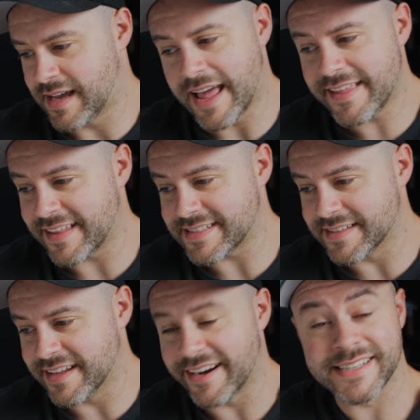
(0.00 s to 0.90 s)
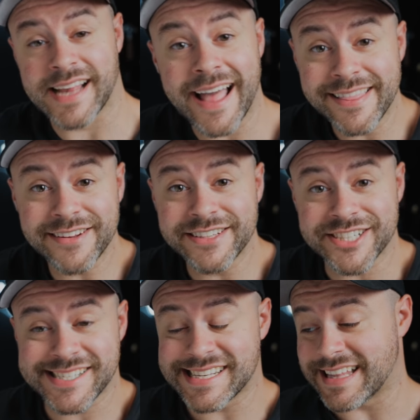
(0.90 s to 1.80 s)
I think that's hilarious. I literally
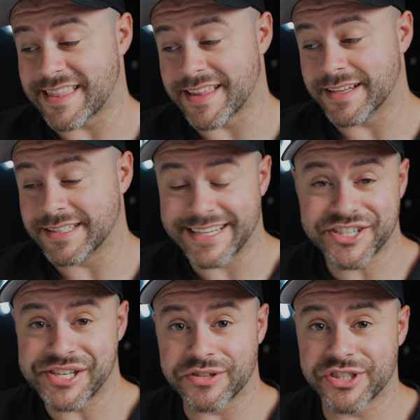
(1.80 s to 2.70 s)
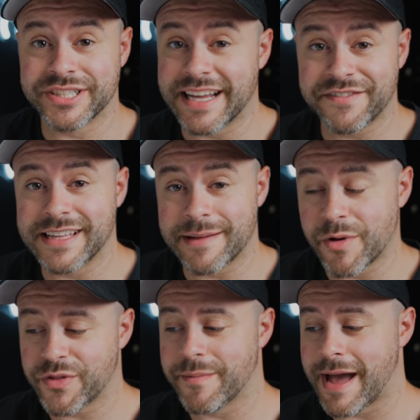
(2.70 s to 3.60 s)
just said that the Niche Zero should definitely come
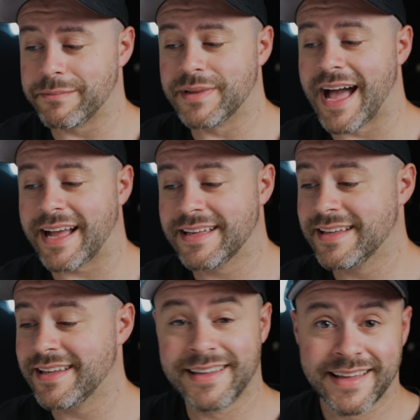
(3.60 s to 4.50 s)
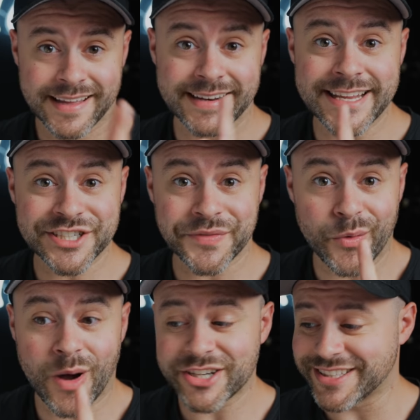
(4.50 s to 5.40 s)
out with a matte black. Niche, if you're
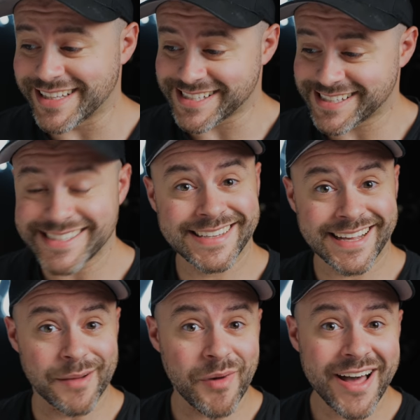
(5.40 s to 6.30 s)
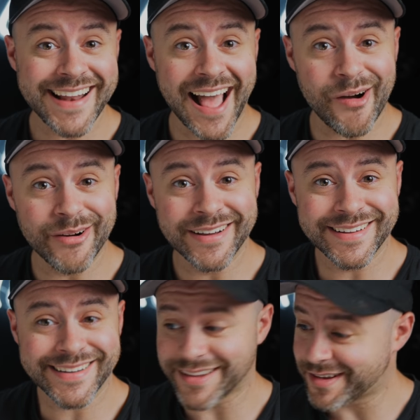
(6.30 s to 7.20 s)
watching this, come on now,
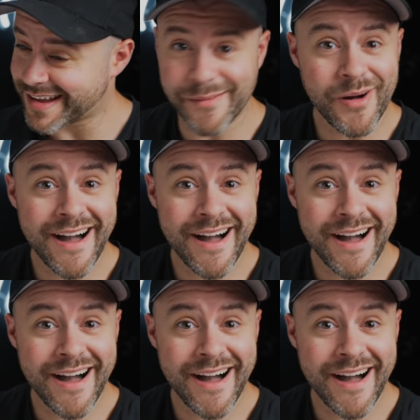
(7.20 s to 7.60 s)
come